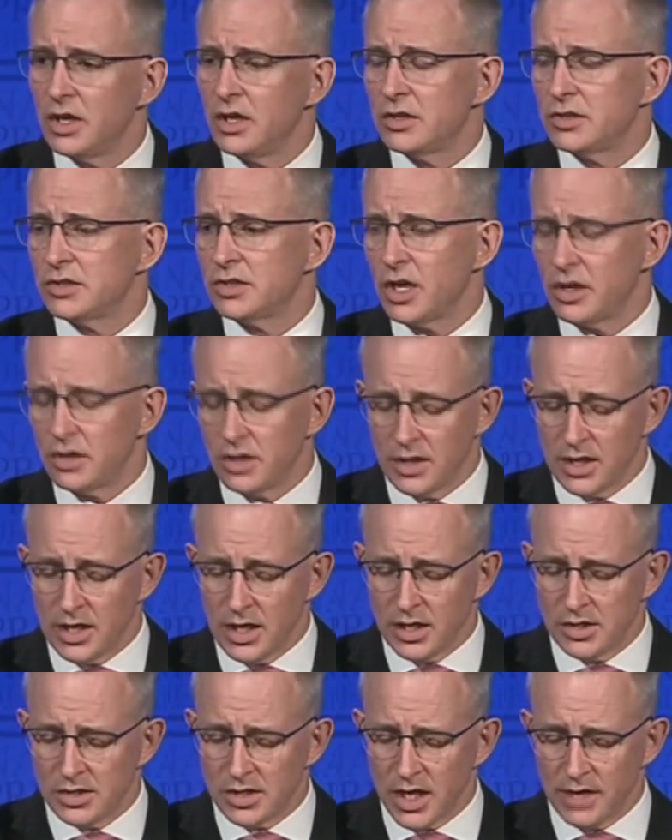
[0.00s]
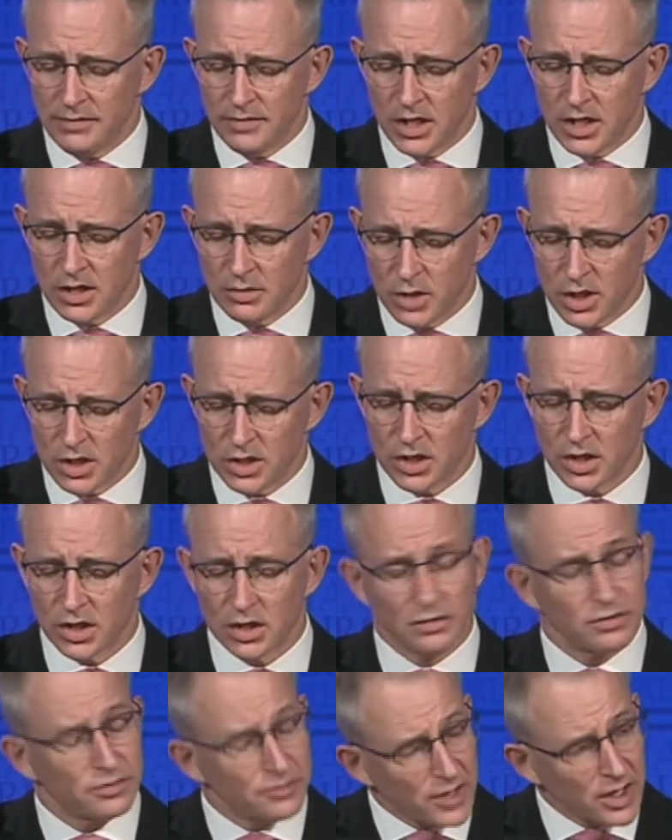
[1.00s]
so that the E-Safety Commissioner
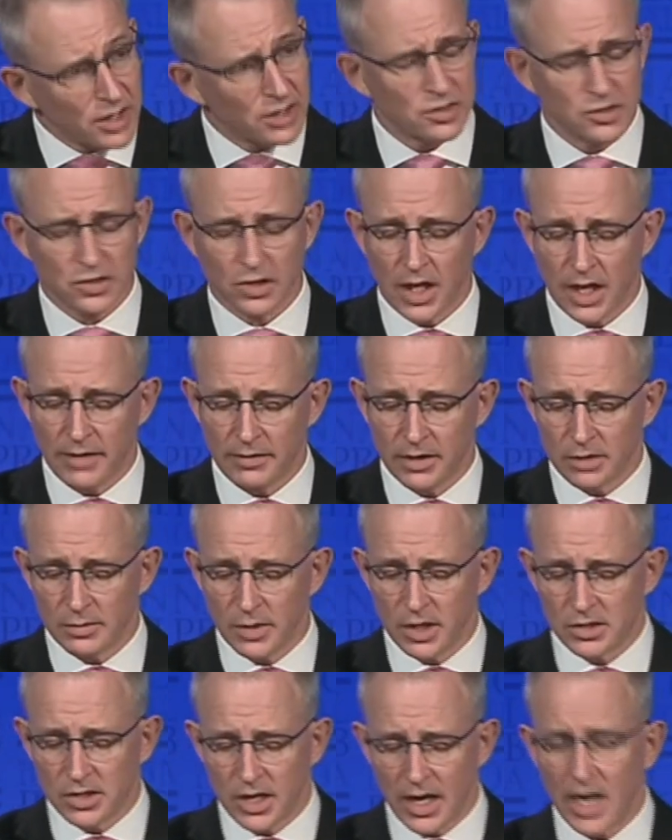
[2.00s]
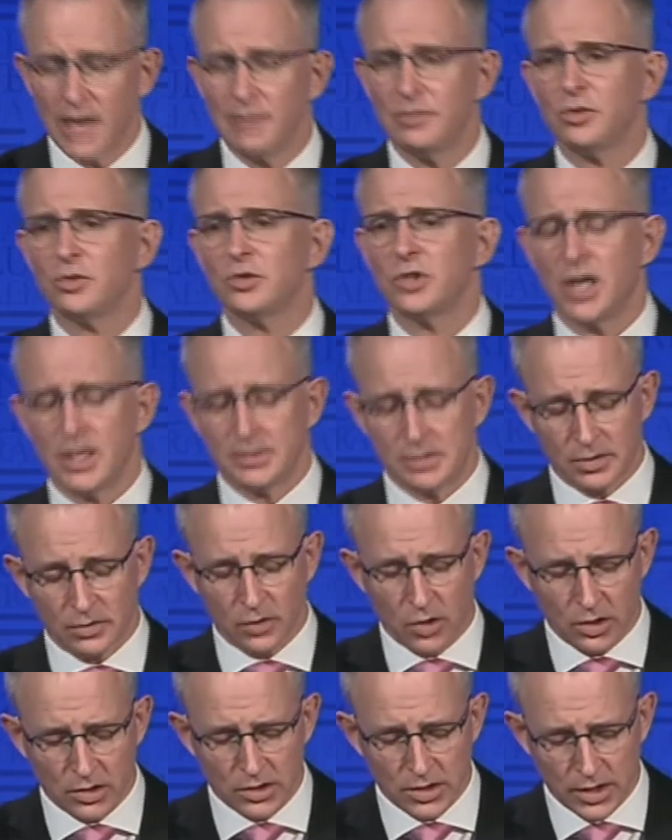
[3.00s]
can focus on having the most harmful types of
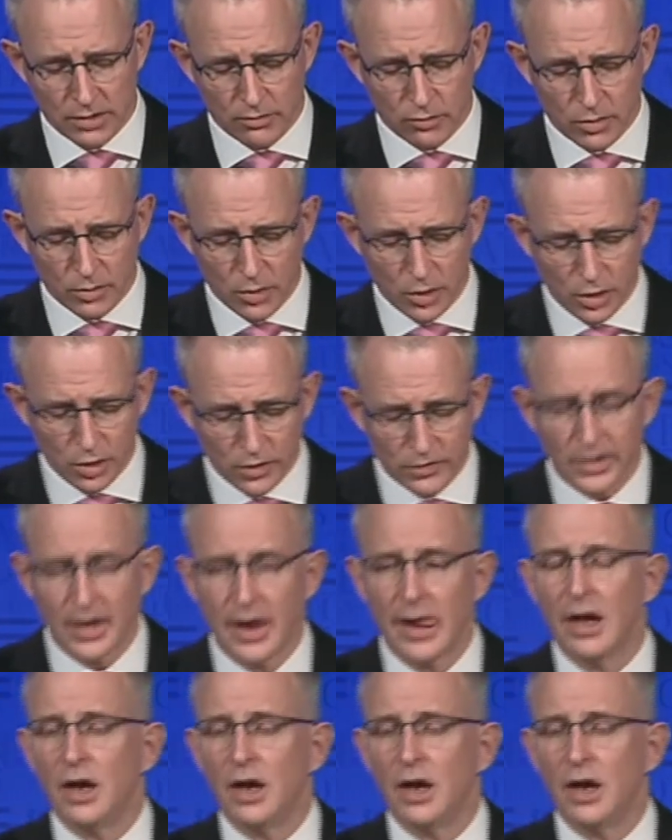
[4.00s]
content removed,